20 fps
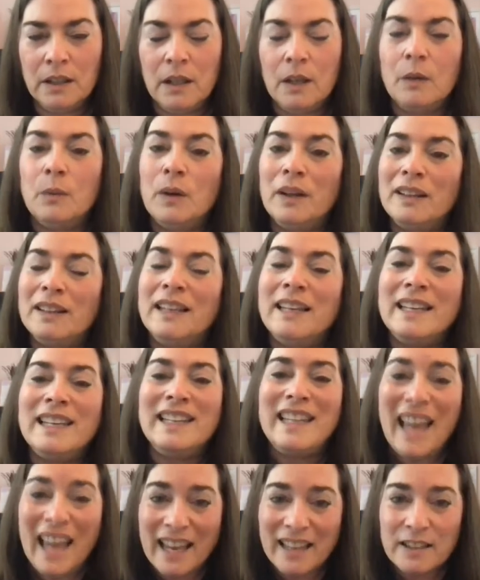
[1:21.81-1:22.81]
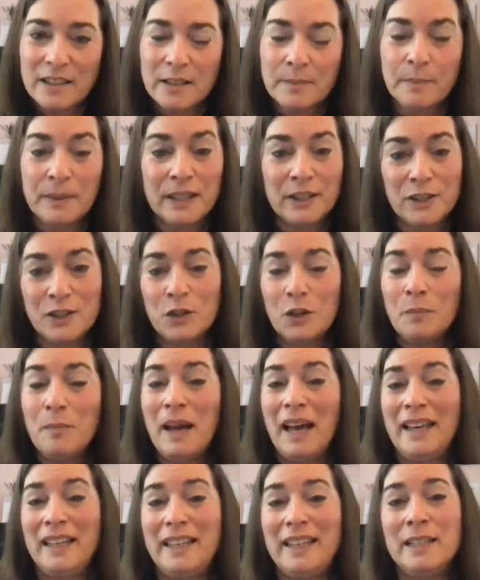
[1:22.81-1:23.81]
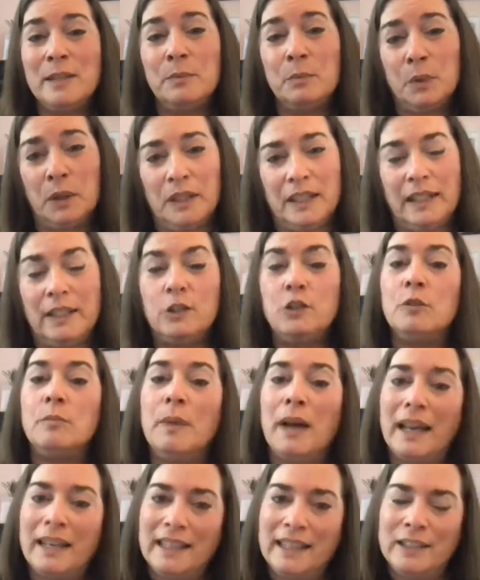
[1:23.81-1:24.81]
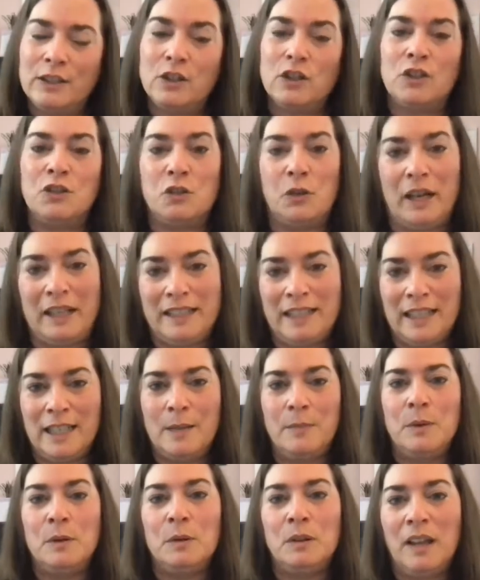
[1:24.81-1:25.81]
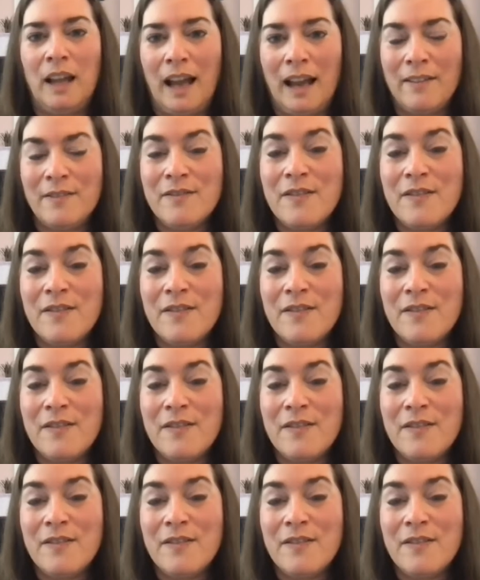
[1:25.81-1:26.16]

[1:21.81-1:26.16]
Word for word: Well, yes, because your body is brilliant. Your body is just trying to keep you alive.